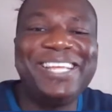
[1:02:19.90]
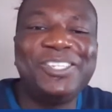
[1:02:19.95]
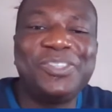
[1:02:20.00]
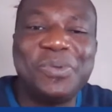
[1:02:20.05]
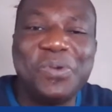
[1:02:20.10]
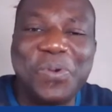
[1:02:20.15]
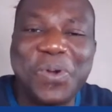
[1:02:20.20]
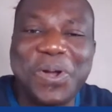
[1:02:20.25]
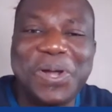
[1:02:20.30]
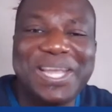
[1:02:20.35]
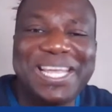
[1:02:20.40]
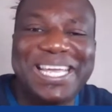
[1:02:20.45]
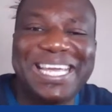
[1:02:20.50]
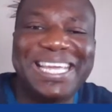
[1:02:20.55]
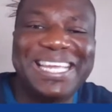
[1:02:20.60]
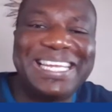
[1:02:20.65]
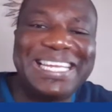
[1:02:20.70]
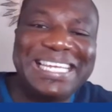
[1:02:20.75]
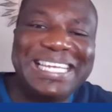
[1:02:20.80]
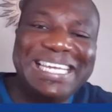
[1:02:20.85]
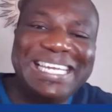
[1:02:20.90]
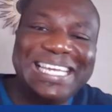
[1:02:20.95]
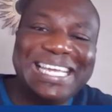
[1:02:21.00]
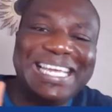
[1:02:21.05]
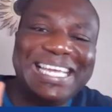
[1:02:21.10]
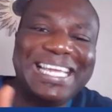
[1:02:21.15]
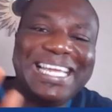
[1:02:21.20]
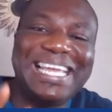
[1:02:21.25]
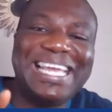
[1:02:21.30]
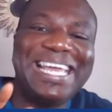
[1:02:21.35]
is working
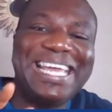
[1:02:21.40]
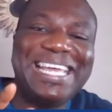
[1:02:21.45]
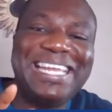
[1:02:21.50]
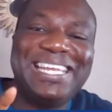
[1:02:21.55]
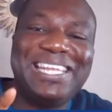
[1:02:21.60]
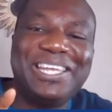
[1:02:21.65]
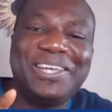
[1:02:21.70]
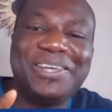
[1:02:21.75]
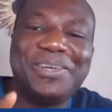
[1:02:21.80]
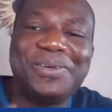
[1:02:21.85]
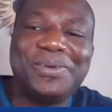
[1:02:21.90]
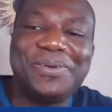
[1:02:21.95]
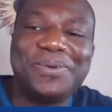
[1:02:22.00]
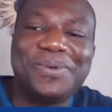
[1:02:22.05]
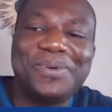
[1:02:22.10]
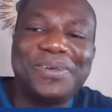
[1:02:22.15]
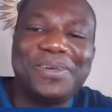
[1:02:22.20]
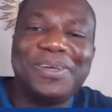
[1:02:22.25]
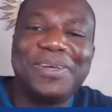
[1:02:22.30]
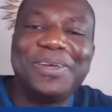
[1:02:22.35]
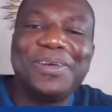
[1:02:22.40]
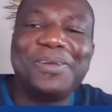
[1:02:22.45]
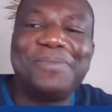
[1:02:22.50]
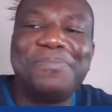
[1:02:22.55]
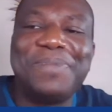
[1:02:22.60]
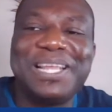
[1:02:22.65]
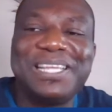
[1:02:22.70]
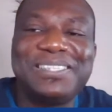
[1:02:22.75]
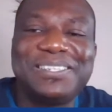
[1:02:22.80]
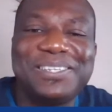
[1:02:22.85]
in you. God
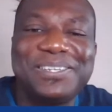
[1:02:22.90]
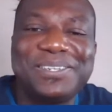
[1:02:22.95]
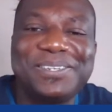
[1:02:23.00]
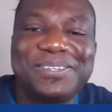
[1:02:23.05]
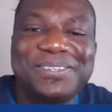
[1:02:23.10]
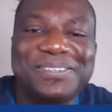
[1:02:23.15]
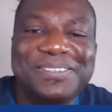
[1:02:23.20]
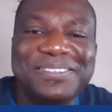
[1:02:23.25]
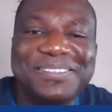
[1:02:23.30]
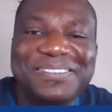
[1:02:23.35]
bless you.